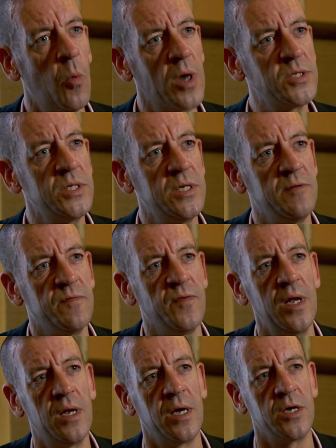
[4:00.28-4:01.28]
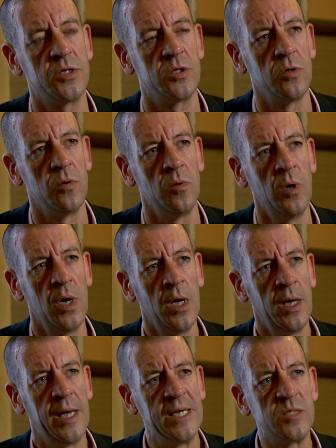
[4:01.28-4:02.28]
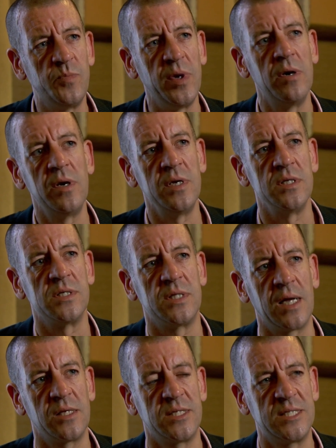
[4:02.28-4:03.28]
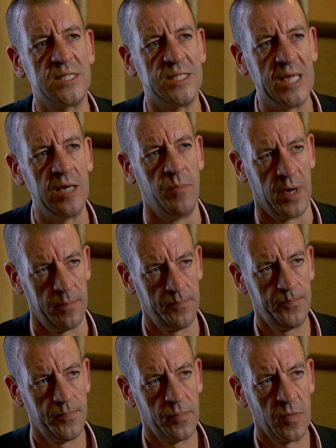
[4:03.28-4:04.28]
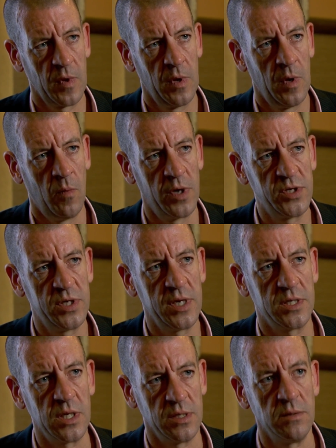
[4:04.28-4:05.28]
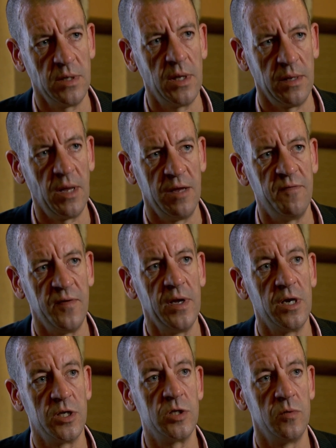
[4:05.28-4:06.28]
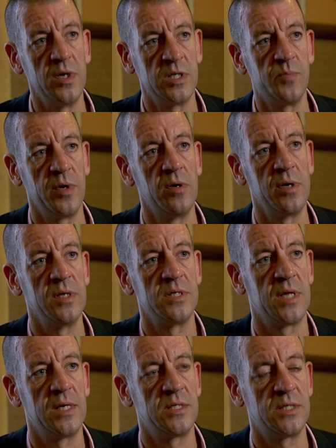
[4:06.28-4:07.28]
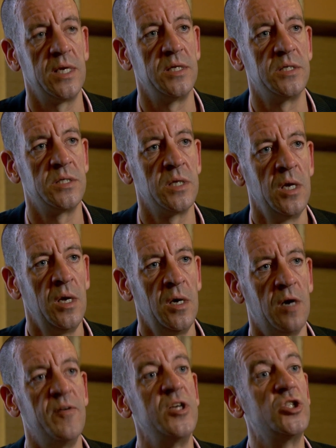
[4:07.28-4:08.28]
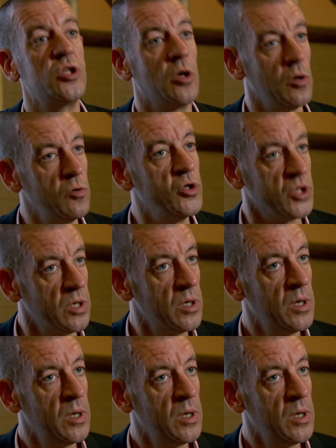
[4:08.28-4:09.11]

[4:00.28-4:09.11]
What did it feel like to experience that stigma? What did it feel like to experience that sense of exclusion?